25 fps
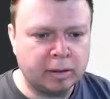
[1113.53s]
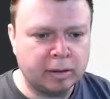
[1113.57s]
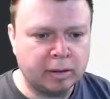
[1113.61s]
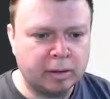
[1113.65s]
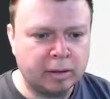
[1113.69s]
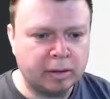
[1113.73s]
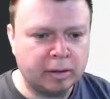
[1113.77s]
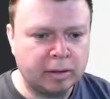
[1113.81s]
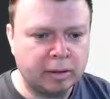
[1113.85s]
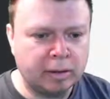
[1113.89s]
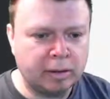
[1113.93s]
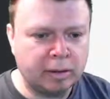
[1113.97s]

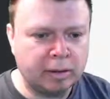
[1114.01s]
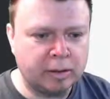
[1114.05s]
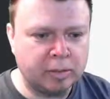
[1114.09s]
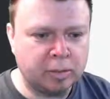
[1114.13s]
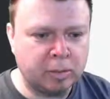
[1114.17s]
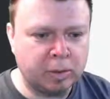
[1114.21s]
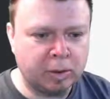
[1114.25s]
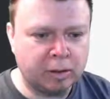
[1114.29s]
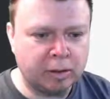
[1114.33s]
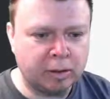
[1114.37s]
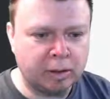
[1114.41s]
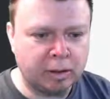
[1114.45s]
See, it's
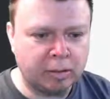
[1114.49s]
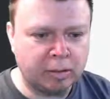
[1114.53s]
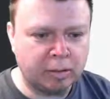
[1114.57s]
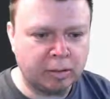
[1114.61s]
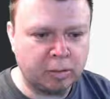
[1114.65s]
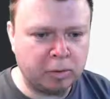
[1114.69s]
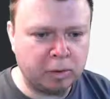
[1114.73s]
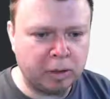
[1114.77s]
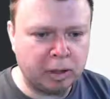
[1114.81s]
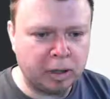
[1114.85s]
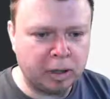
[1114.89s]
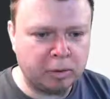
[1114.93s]
worked out
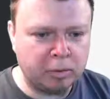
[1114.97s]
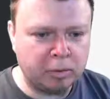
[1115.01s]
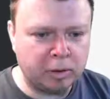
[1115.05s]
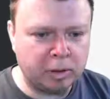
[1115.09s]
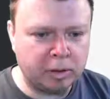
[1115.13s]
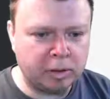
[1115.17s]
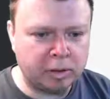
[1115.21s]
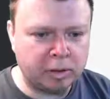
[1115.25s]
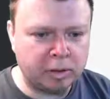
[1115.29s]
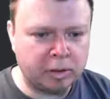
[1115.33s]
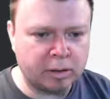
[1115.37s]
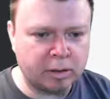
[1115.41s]

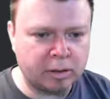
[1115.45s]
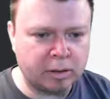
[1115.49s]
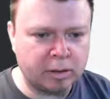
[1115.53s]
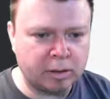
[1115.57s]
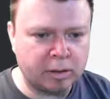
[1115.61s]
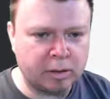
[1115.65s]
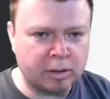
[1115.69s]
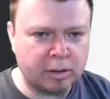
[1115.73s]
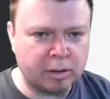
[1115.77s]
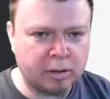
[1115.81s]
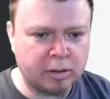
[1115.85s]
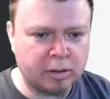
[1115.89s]
$300,
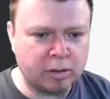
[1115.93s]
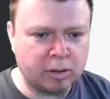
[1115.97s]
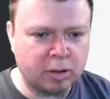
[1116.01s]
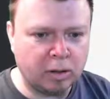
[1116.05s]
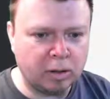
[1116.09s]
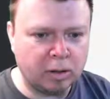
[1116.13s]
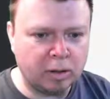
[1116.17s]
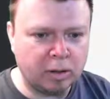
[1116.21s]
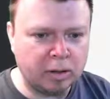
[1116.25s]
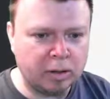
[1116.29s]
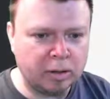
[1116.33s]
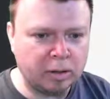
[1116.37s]

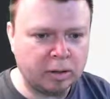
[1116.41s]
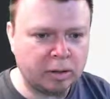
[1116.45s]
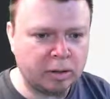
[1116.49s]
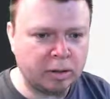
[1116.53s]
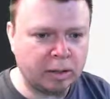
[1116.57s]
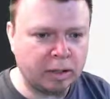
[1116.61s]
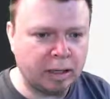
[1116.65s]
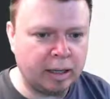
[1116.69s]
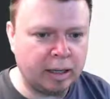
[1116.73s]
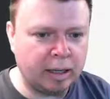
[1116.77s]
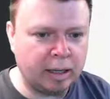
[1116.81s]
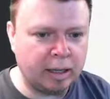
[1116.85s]

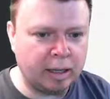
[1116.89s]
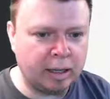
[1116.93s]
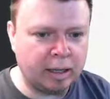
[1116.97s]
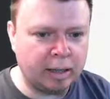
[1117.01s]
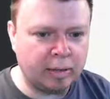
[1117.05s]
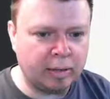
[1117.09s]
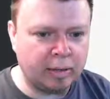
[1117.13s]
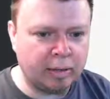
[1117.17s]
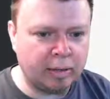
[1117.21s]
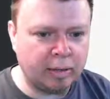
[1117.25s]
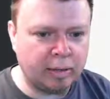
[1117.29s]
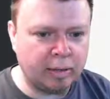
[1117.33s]
and
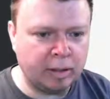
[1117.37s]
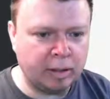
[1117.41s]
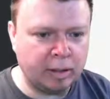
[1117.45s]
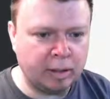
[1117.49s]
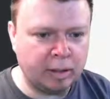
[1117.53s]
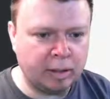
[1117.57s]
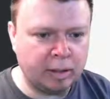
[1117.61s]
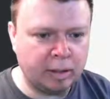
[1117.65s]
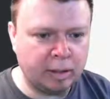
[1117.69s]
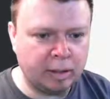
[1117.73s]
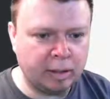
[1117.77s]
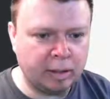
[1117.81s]

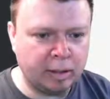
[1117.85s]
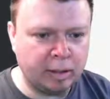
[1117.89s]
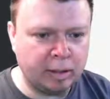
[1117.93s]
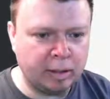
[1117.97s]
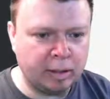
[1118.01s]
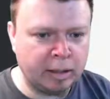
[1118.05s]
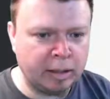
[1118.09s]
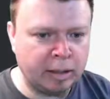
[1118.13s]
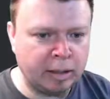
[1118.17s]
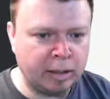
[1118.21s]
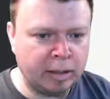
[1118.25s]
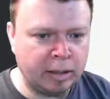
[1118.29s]
the,